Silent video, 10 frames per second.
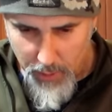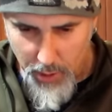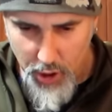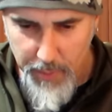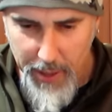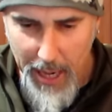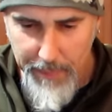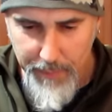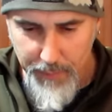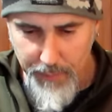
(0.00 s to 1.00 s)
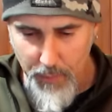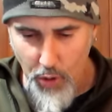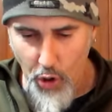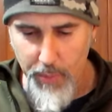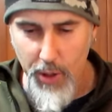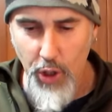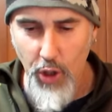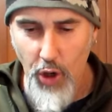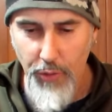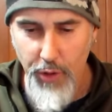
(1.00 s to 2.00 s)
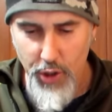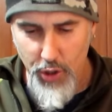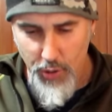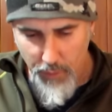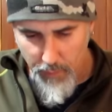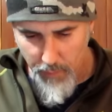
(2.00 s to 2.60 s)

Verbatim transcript: So sped up, I'll be looking like this.